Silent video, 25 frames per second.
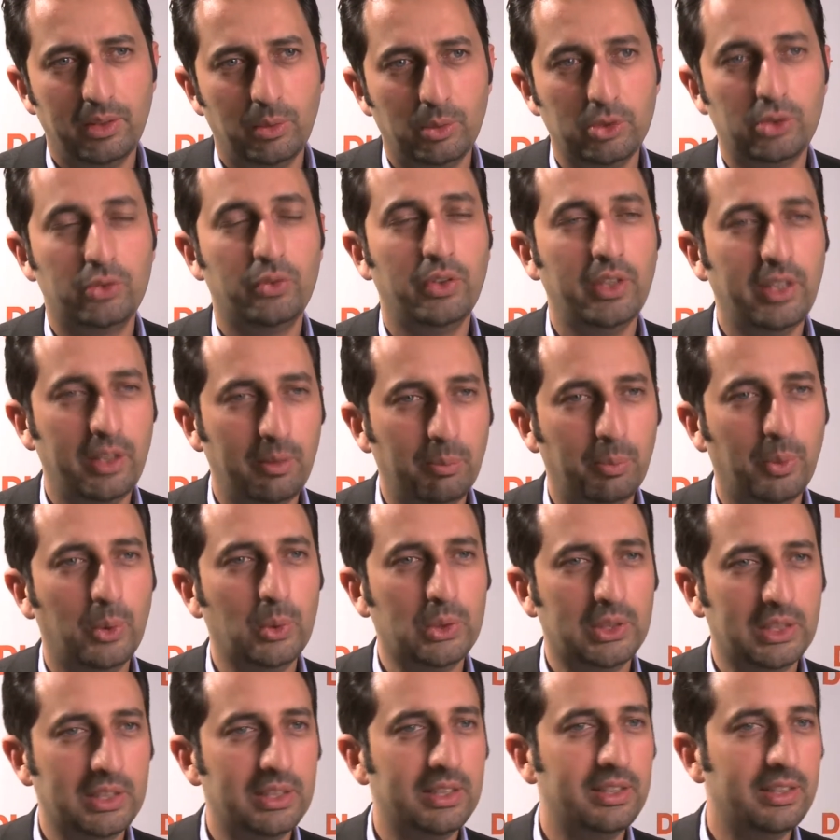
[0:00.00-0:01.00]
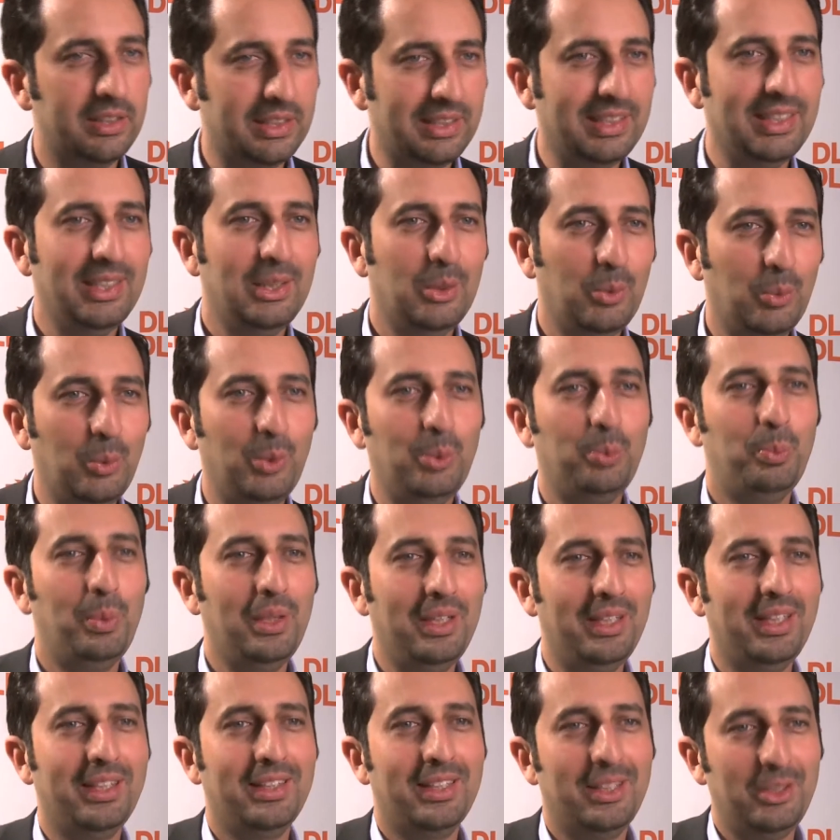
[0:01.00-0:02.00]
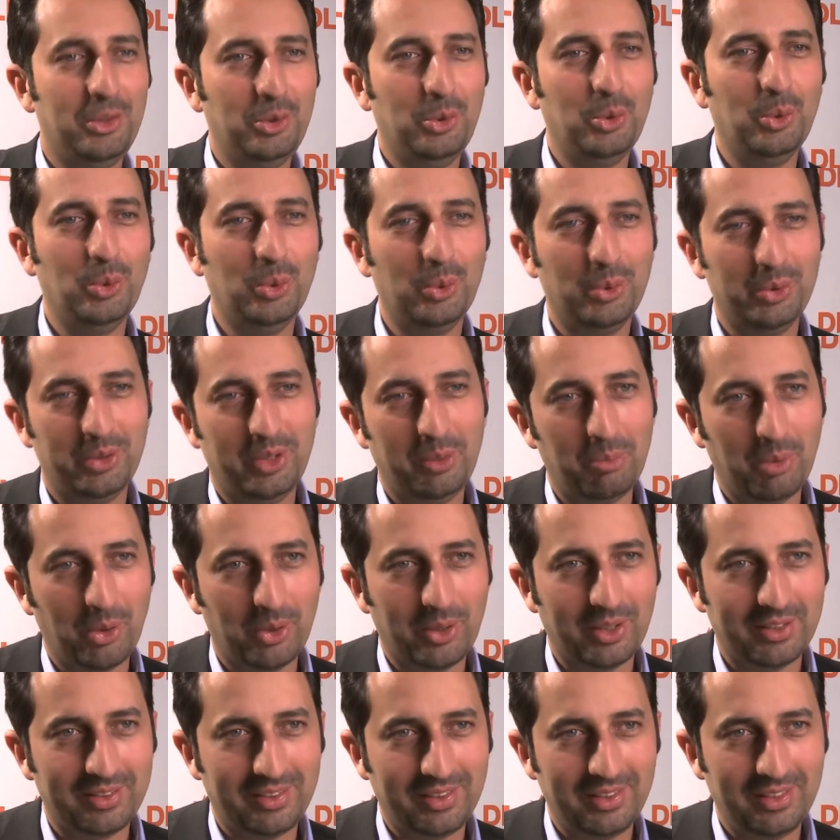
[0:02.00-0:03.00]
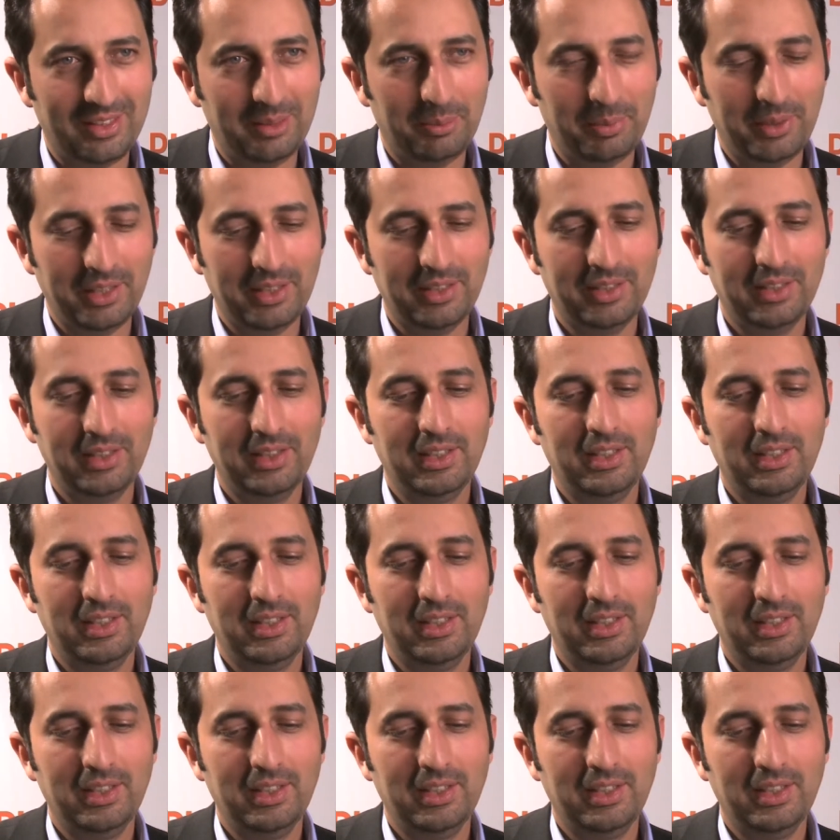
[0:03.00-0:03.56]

which is very important when building the new democracy in Libya.